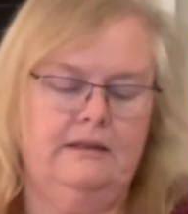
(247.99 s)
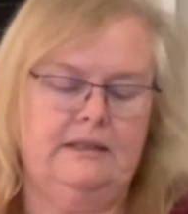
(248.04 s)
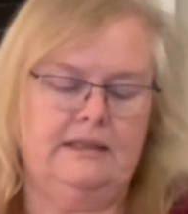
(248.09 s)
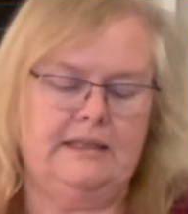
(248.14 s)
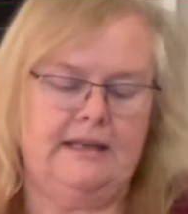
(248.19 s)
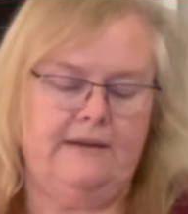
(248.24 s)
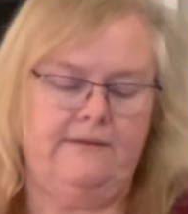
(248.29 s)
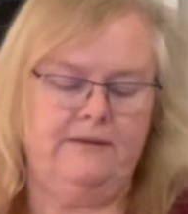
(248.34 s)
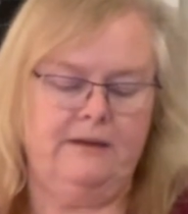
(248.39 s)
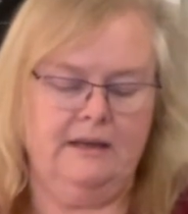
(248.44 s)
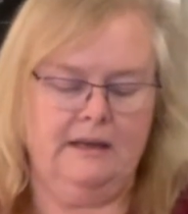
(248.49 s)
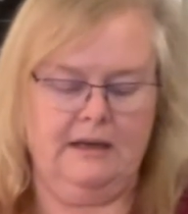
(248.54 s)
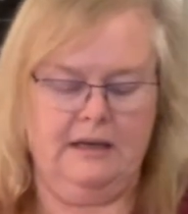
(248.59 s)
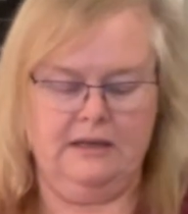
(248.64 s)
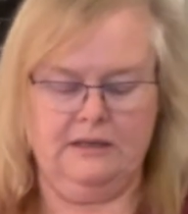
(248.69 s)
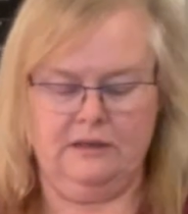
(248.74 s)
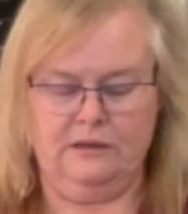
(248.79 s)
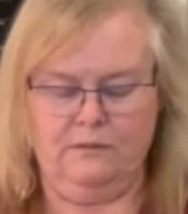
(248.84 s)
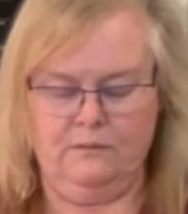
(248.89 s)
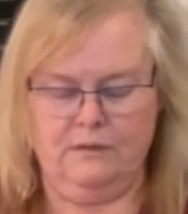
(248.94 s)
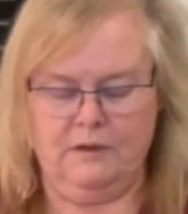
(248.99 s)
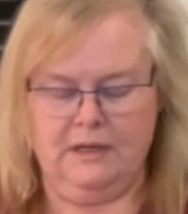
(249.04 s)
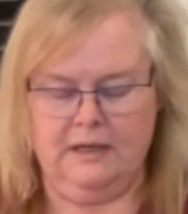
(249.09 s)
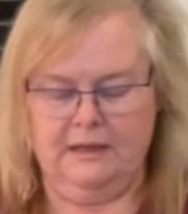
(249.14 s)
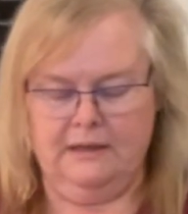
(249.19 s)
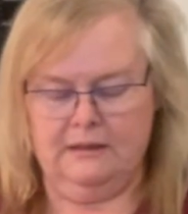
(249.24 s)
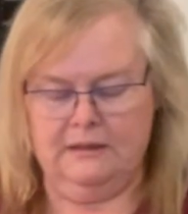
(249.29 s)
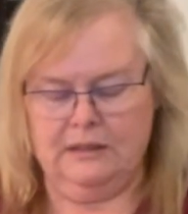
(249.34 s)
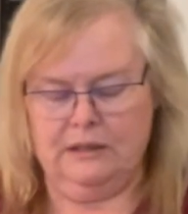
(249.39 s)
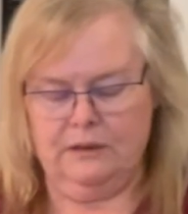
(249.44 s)
Definitely don't want
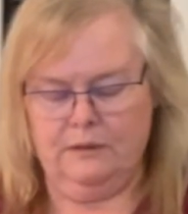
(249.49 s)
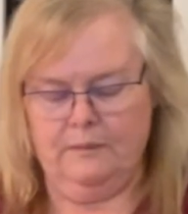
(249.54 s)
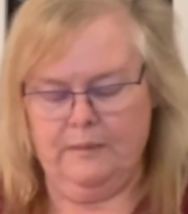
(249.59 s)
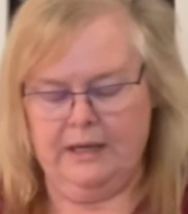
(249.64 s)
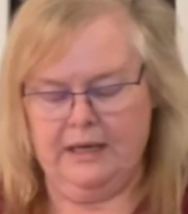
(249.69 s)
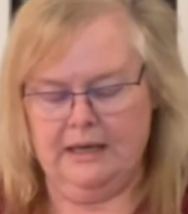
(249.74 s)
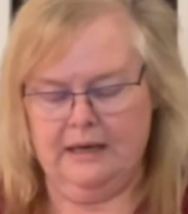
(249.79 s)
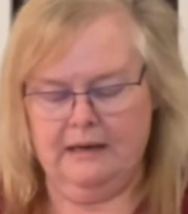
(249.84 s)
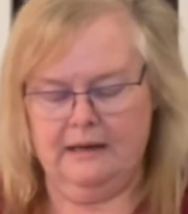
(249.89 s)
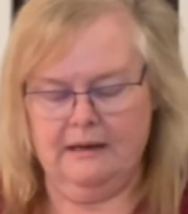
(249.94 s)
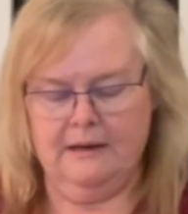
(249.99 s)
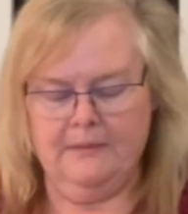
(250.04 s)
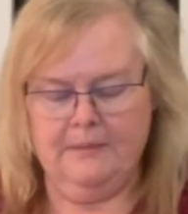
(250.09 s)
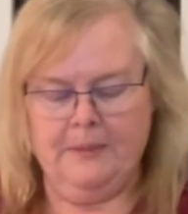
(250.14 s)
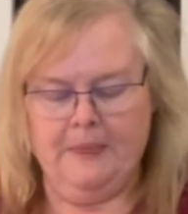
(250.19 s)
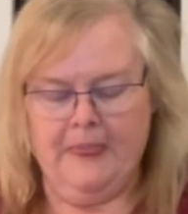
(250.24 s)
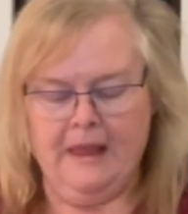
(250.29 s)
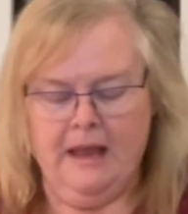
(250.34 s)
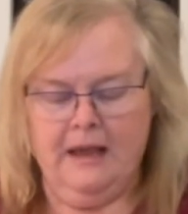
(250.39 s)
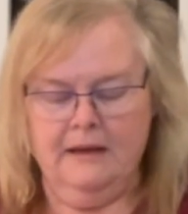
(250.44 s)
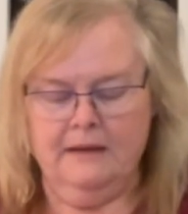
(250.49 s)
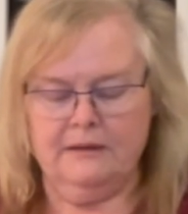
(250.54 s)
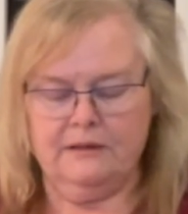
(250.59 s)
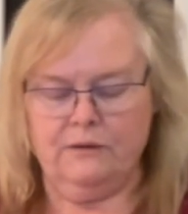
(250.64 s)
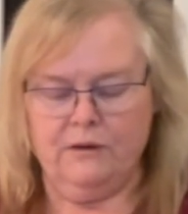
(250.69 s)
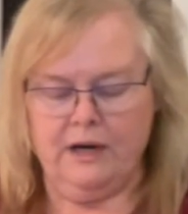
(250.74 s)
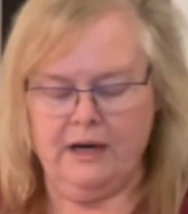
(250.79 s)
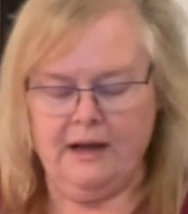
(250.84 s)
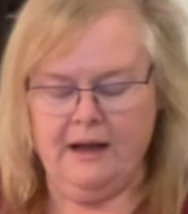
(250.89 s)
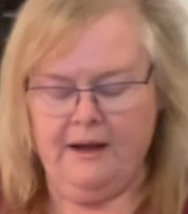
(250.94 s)
it too big. So
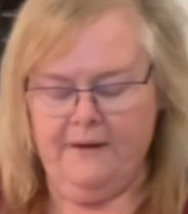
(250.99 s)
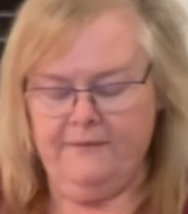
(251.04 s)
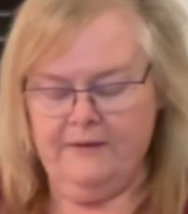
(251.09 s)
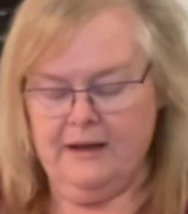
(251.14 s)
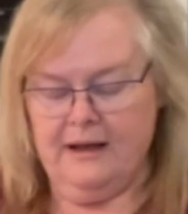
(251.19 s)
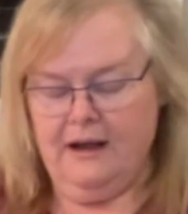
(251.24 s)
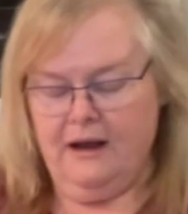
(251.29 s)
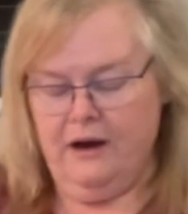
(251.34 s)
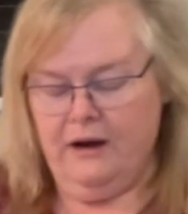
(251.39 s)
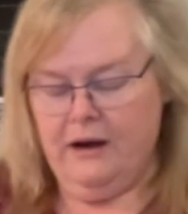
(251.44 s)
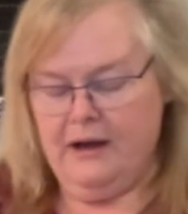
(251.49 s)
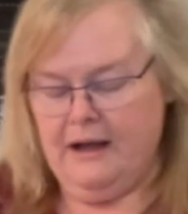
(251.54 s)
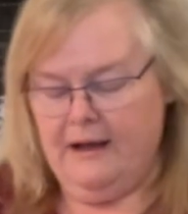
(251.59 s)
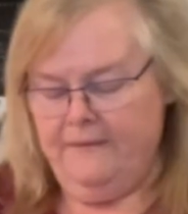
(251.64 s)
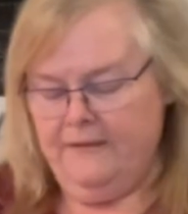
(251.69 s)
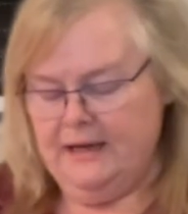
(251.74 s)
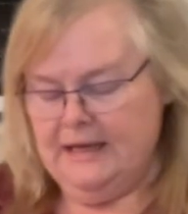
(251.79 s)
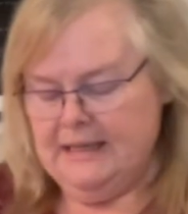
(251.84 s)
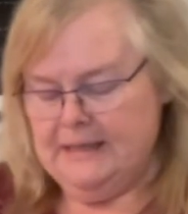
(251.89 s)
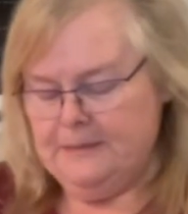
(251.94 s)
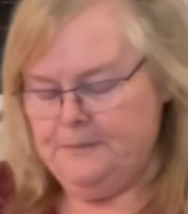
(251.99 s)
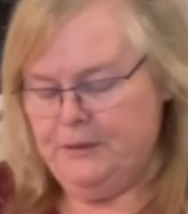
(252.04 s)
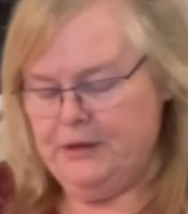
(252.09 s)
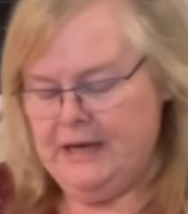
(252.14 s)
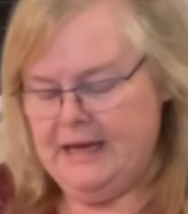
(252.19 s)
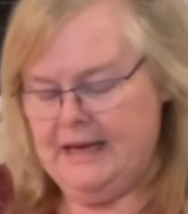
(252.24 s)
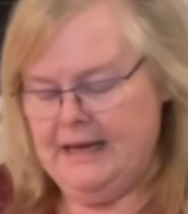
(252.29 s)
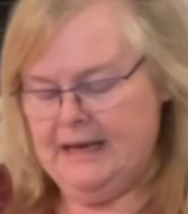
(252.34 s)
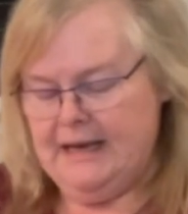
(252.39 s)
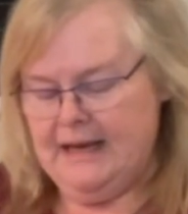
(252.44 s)
our oven is
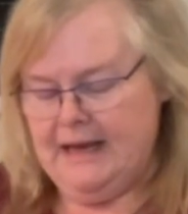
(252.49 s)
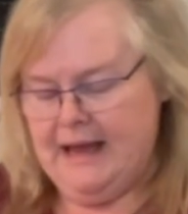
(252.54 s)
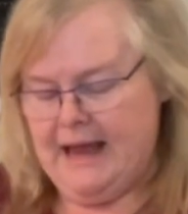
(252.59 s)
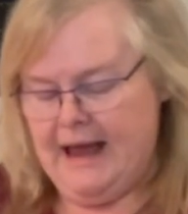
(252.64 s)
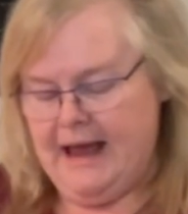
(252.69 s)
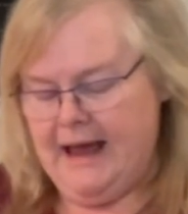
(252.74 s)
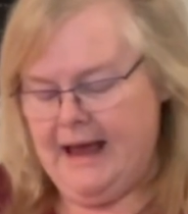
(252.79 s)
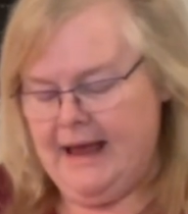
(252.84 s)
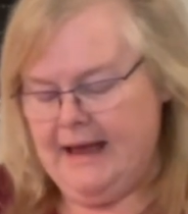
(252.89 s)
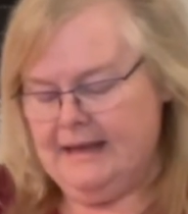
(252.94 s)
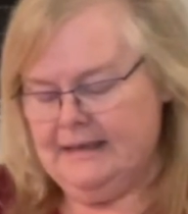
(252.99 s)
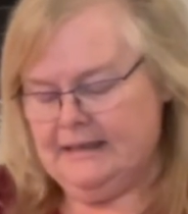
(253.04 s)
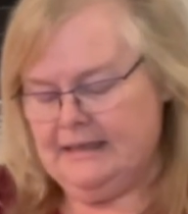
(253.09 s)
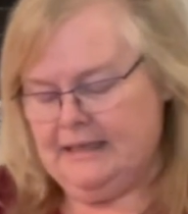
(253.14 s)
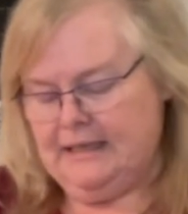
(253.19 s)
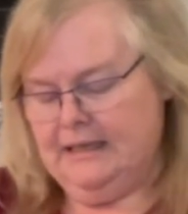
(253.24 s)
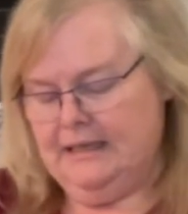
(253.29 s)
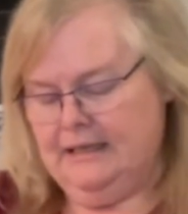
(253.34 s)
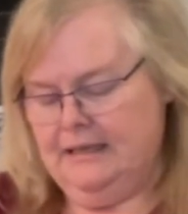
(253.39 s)
preheating at